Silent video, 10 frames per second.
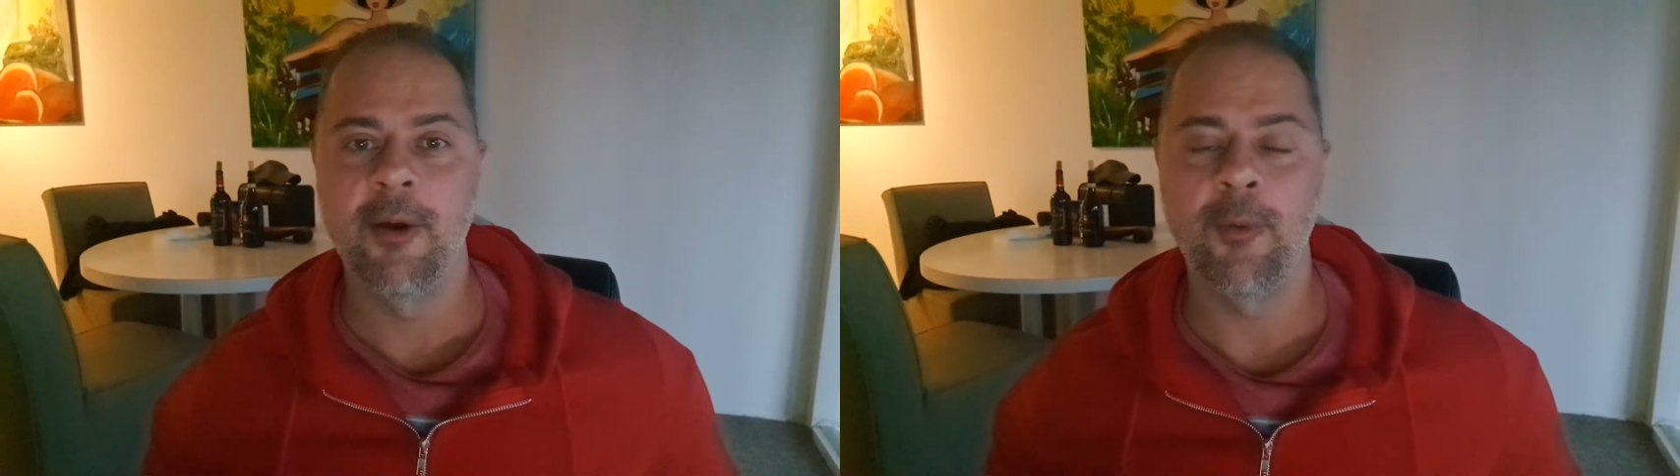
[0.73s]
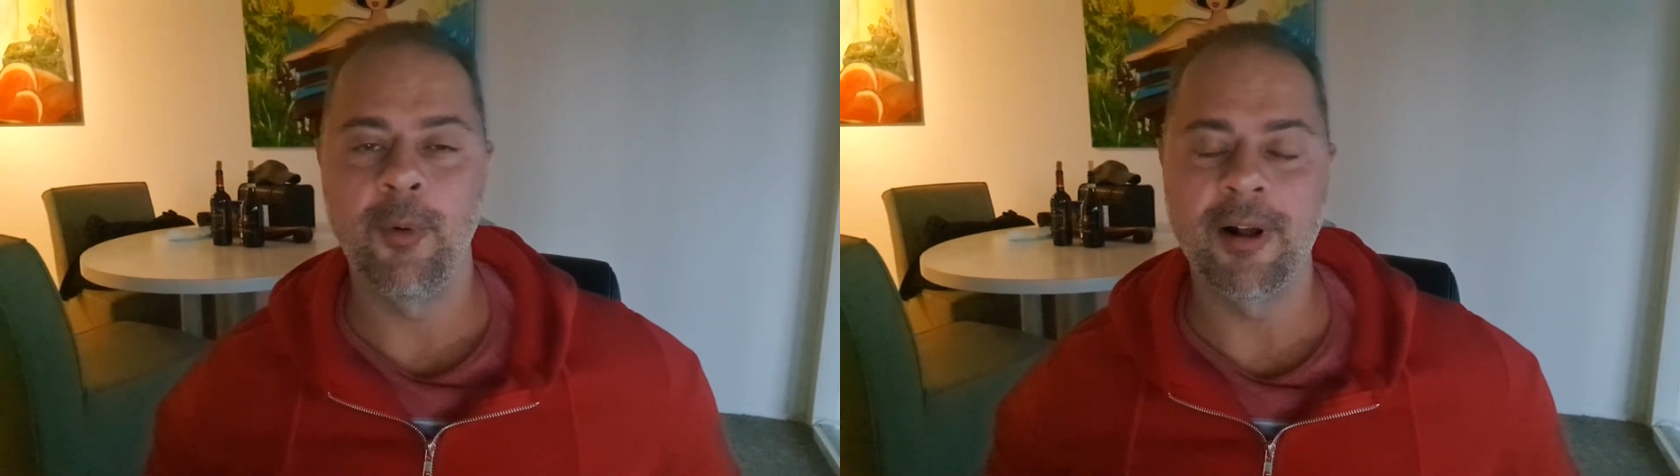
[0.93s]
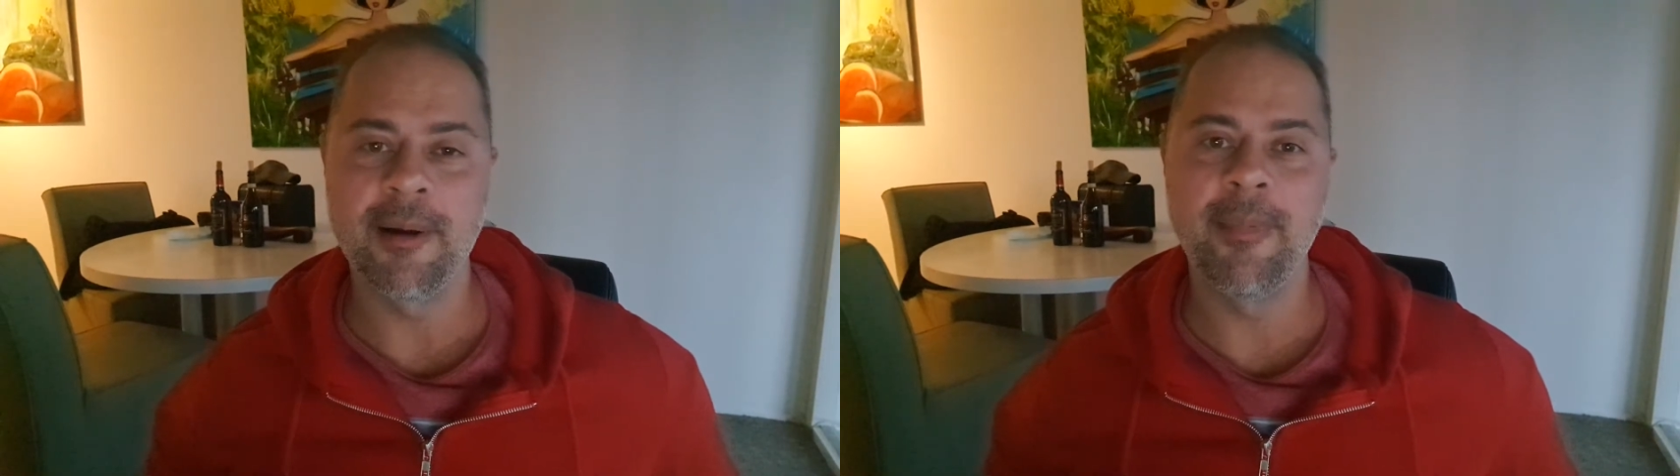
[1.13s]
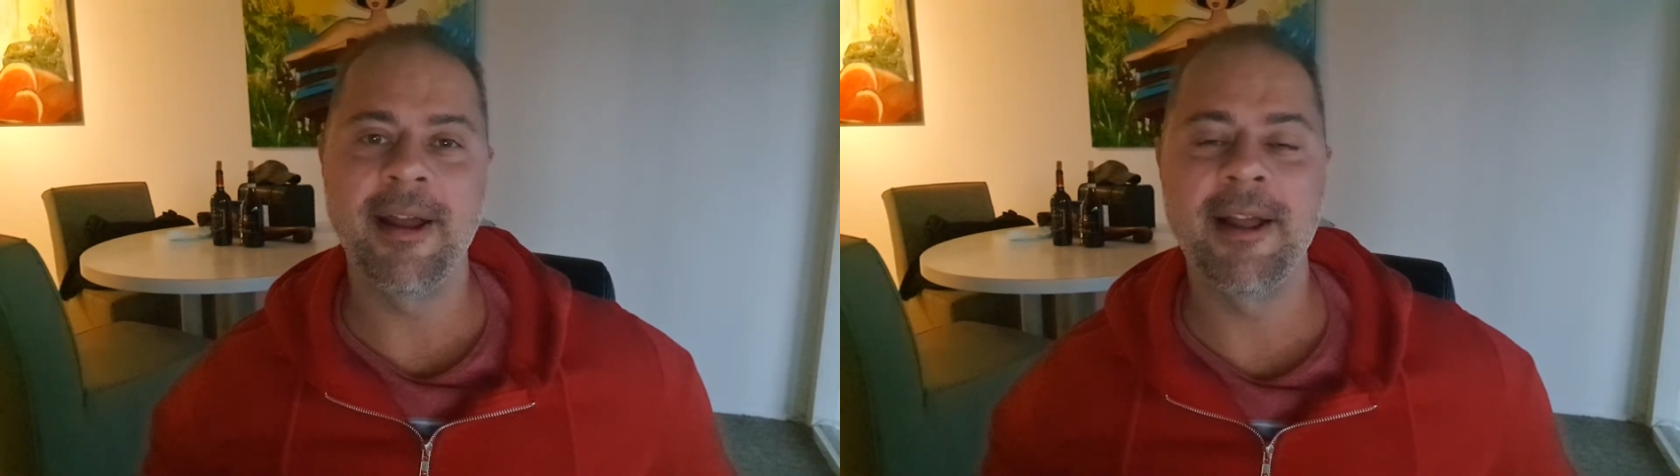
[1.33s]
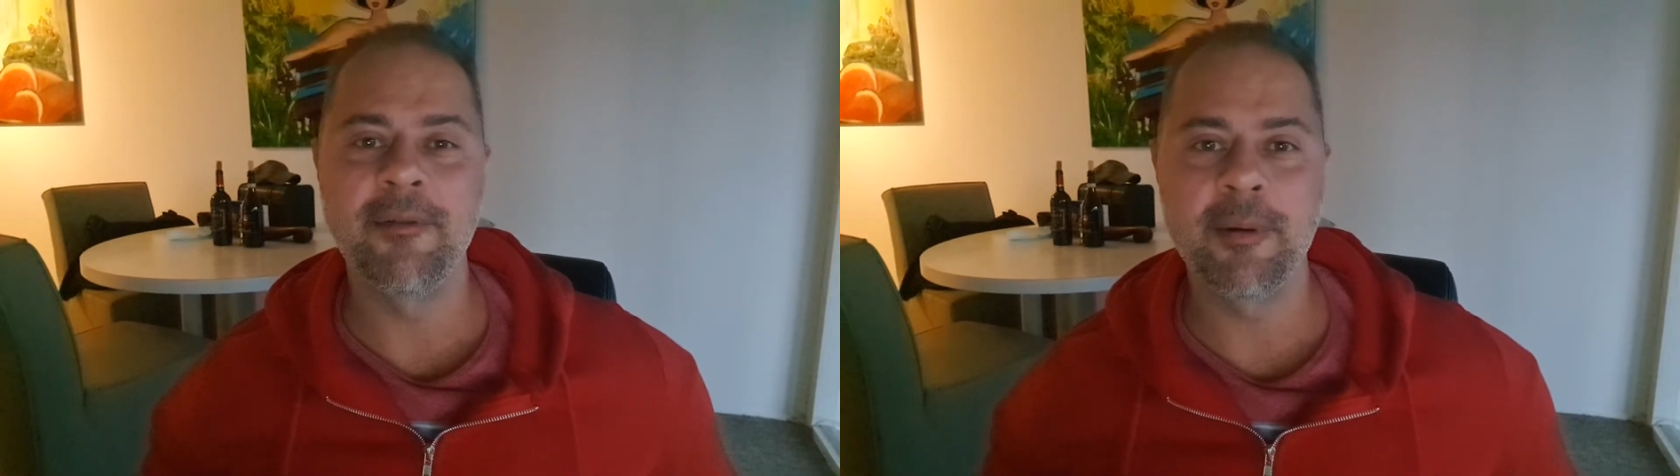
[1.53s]
Welcome
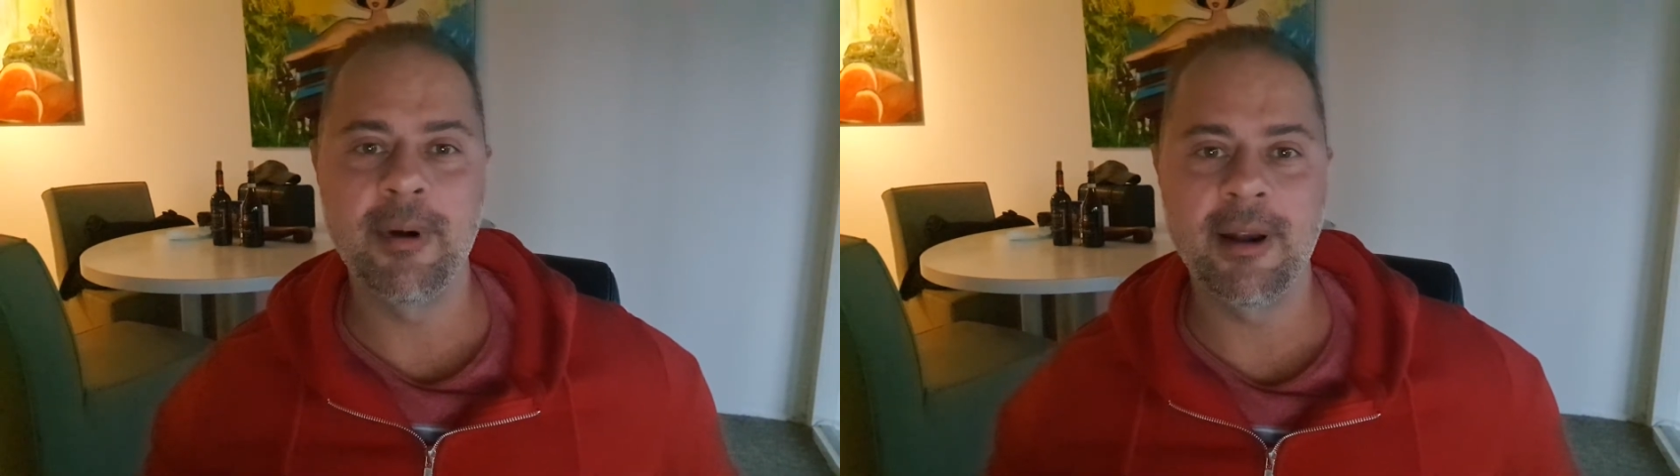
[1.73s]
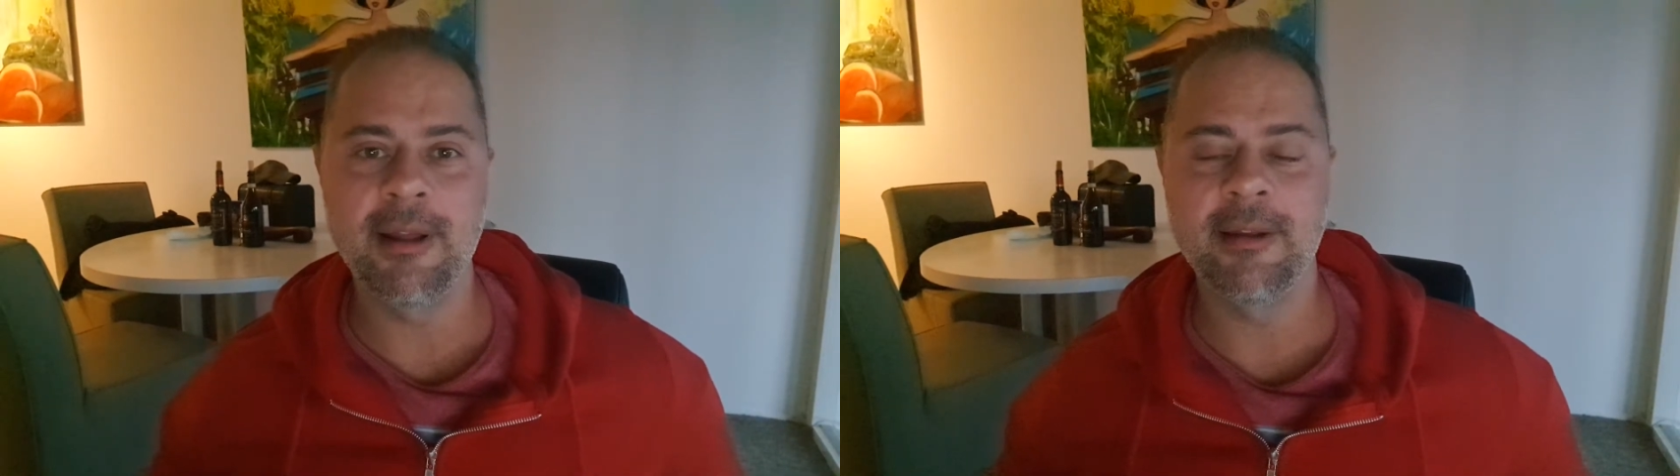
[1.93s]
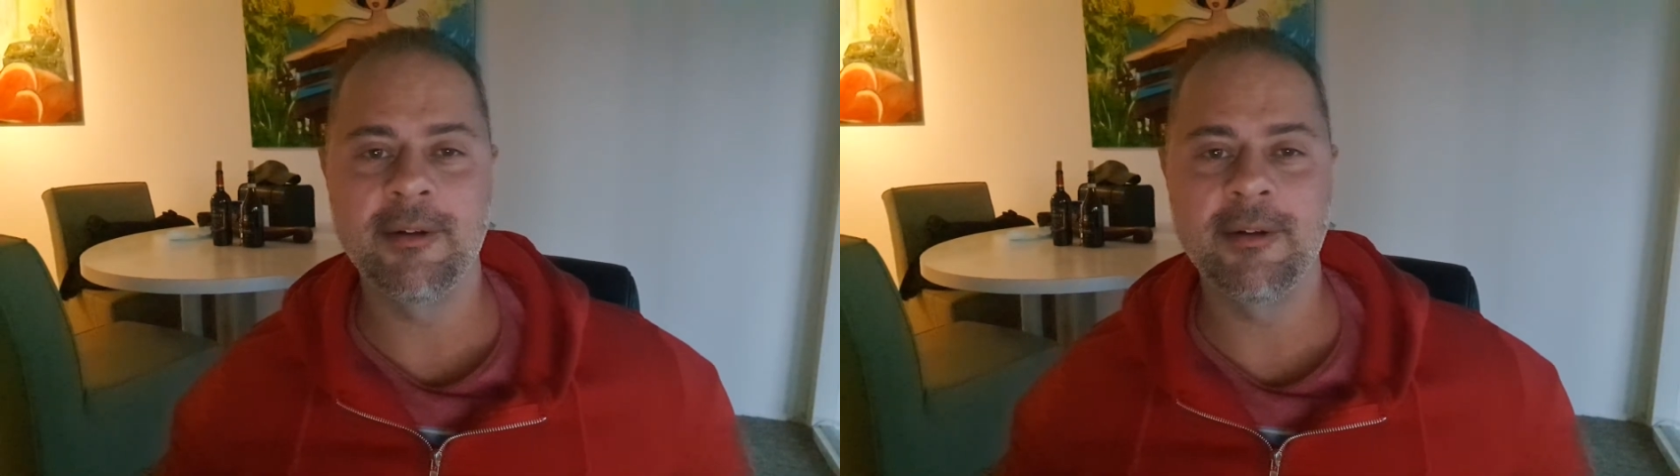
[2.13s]
back, everybody.